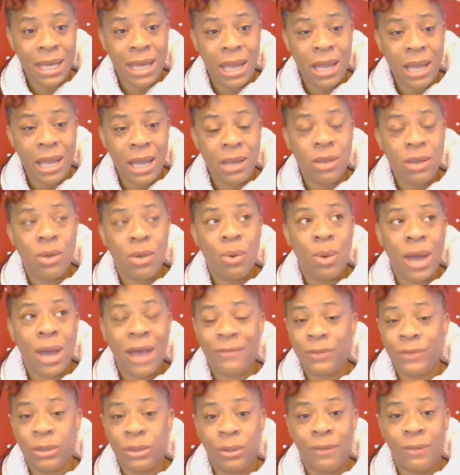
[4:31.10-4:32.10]
If you have
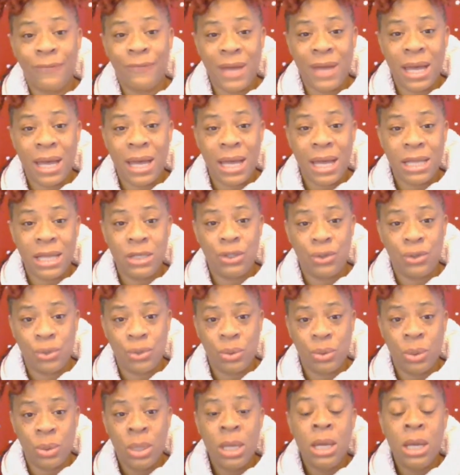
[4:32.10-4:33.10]
Medicaid, you have
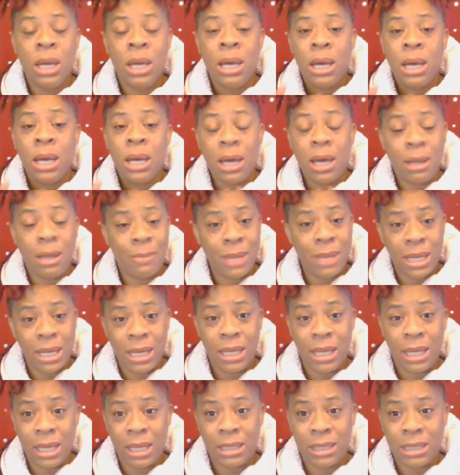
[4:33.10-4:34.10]
to go find you
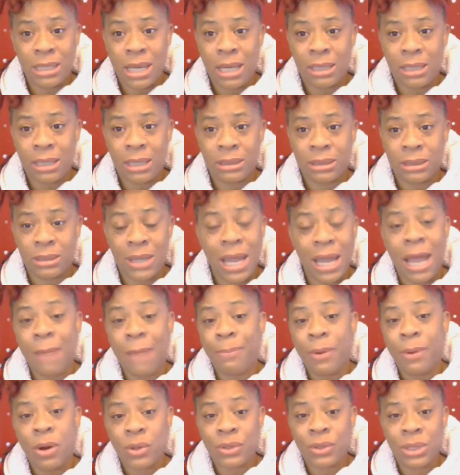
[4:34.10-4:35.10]
a Medicaid doctor.